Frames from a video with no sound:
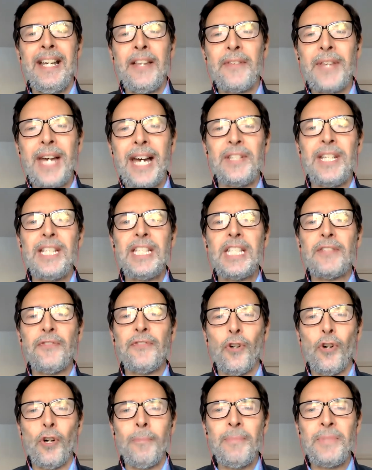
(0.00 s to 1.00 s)
that this
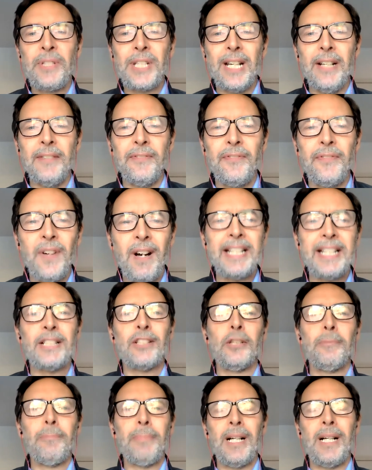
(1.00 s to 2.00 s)
forms a
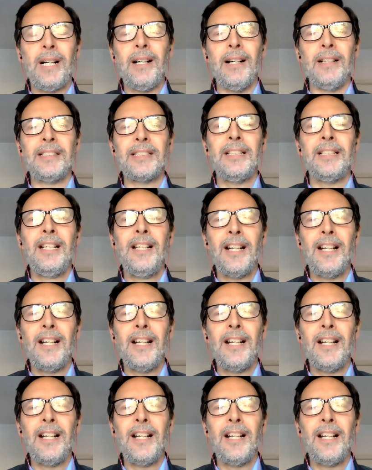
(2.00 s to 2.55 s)
vital part